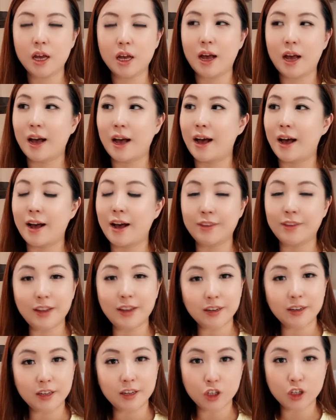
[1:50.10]
Are there
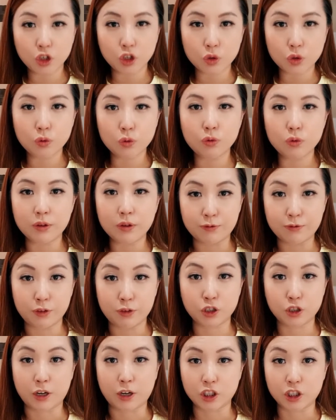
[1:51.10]
any new
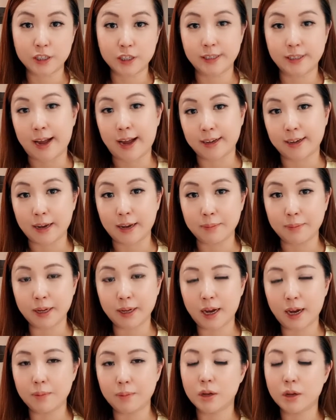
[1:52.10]
infrastructures that are coming
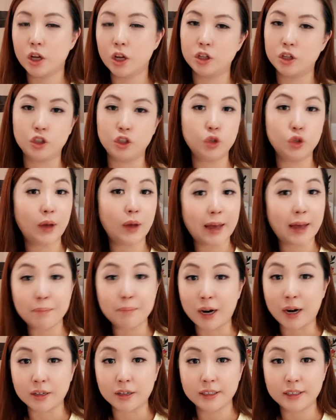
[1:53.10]
up? New
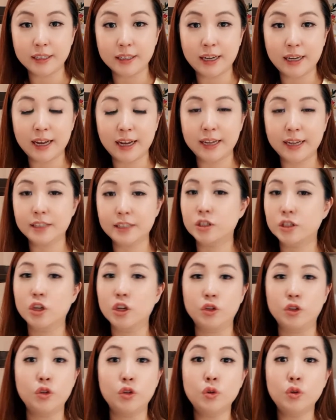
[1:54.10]
MRT lines,
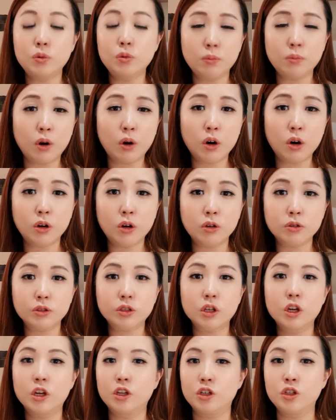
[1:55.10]
new malls,
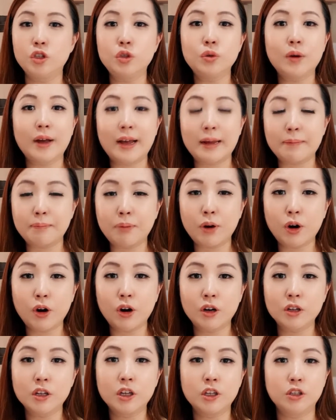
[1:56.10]
new
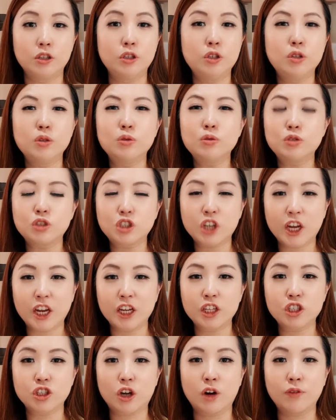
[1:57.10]
airport, new
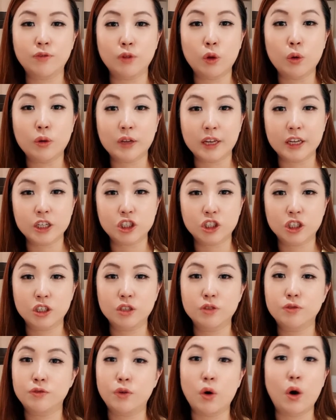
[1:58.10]
change of location
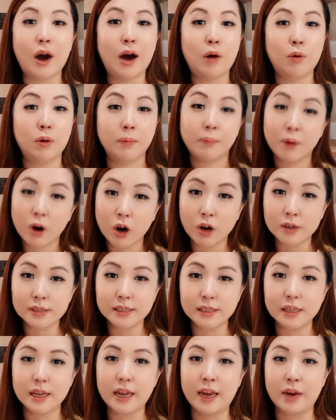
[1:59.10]
for our ports
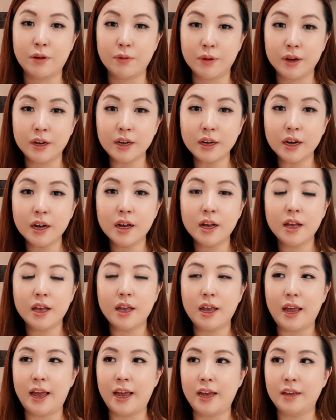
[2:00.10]
area,
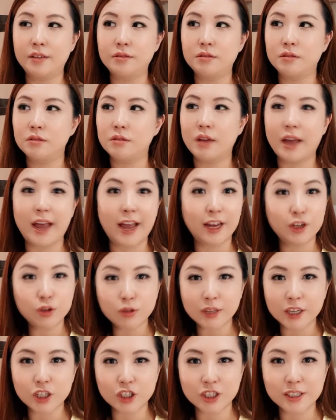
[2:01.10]
and
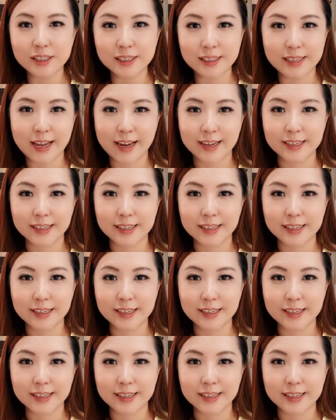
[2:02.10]
education sites,